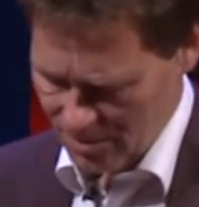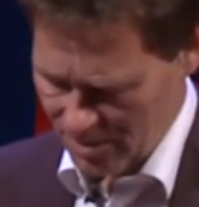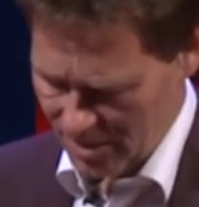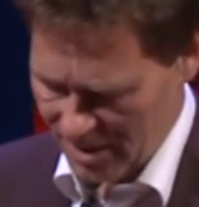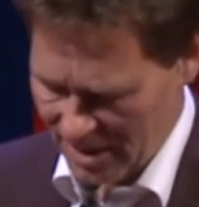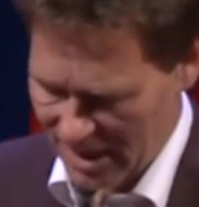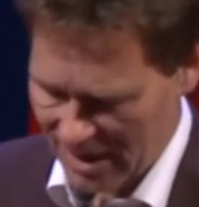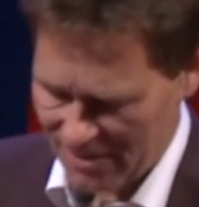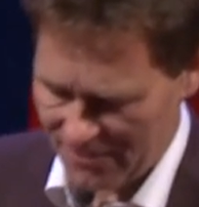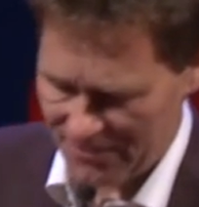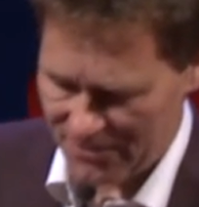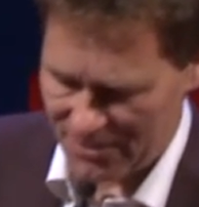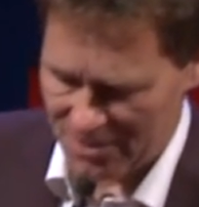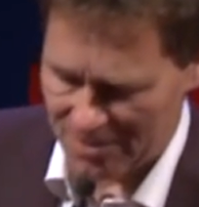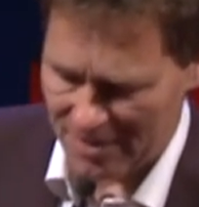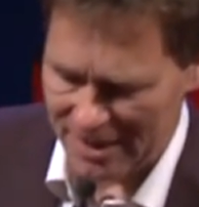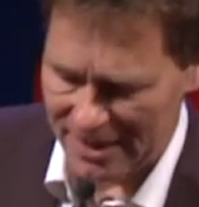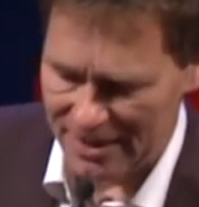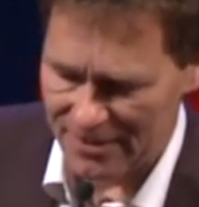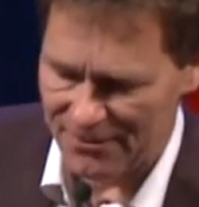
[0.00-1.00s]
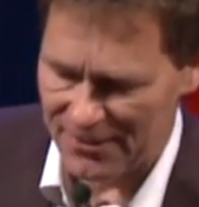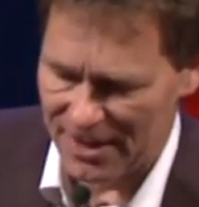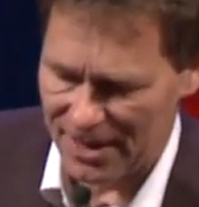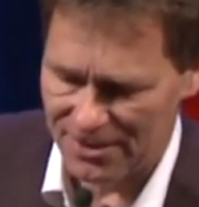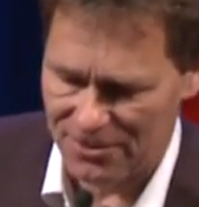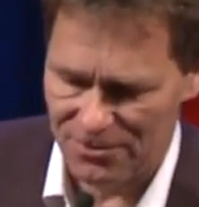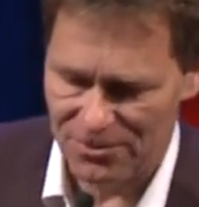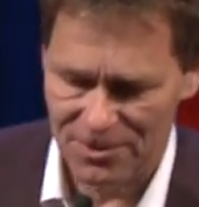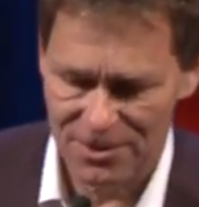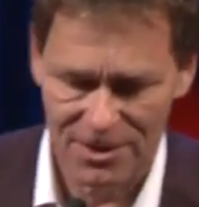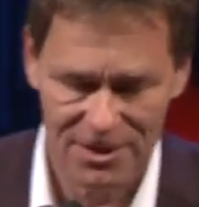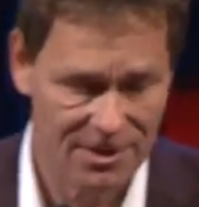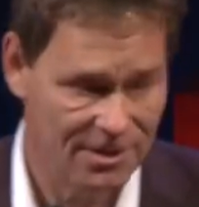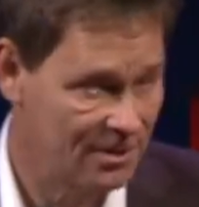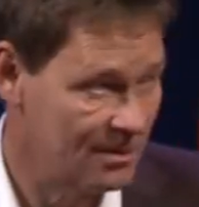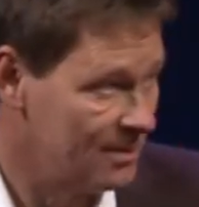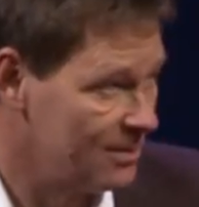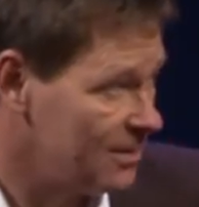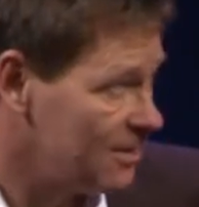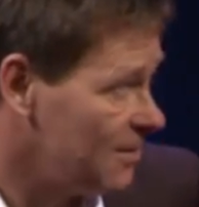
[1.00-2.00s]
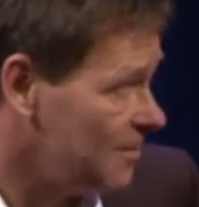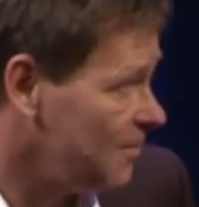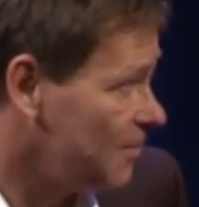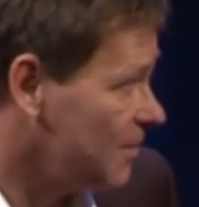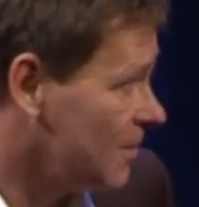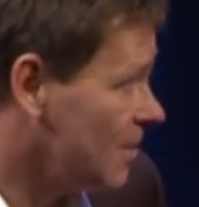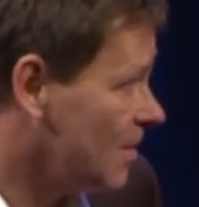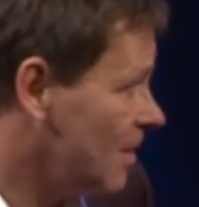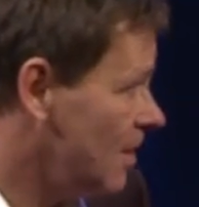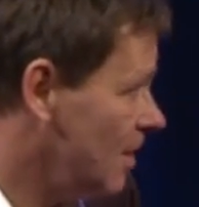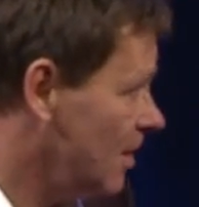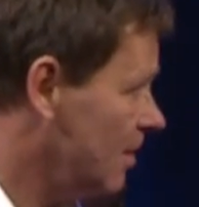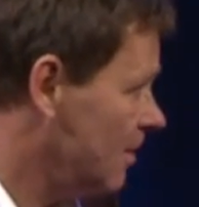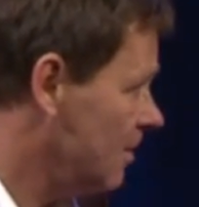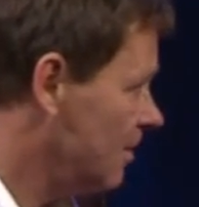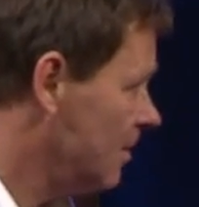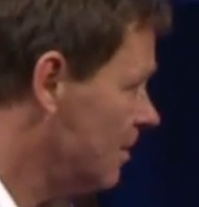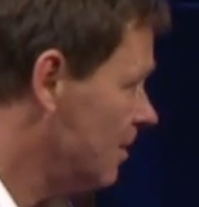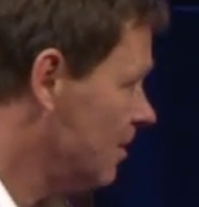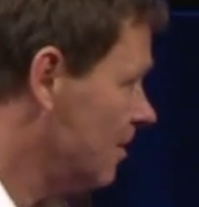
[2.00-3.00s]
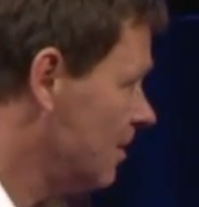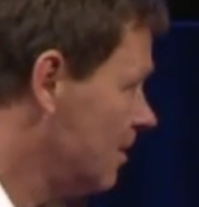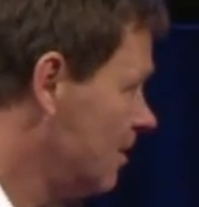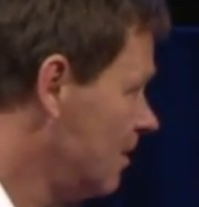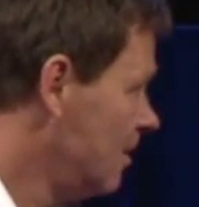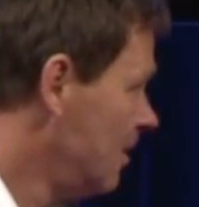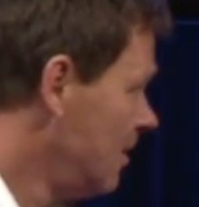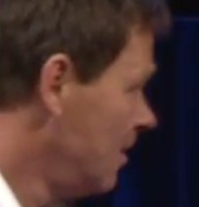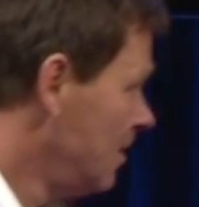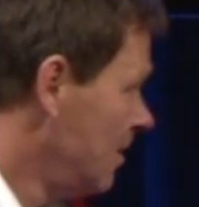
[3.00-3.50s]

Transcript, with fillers: we have the main factory in, um, in, uh,